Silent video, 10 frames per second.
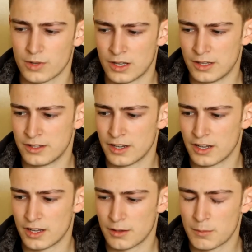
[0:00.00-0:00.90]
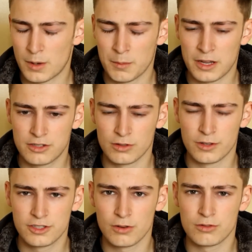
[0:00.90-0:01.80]
and I made sure the
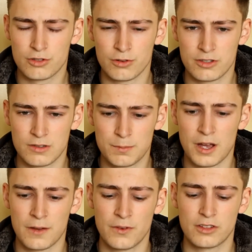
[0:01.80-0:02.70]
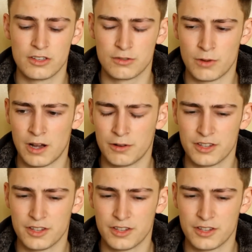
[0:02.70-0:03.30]
song choice was perfect as well.